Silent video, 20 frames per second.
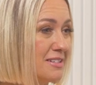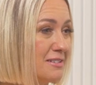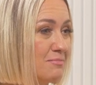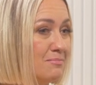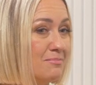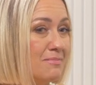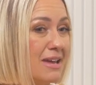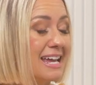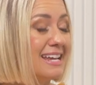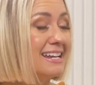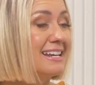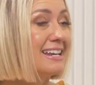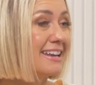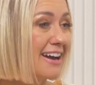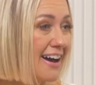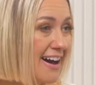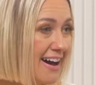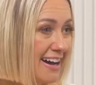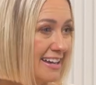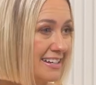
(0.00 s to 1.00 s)
may
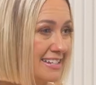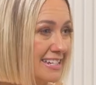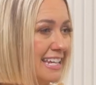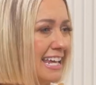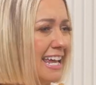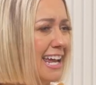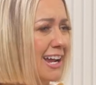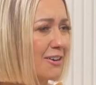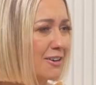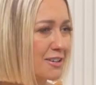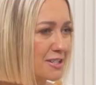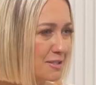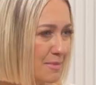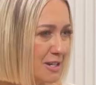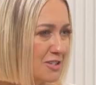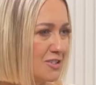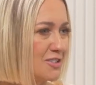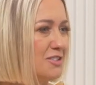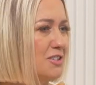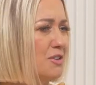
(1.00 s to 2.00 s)
not care as
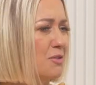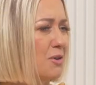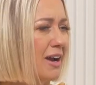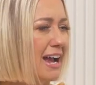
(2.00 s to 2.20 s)
much as you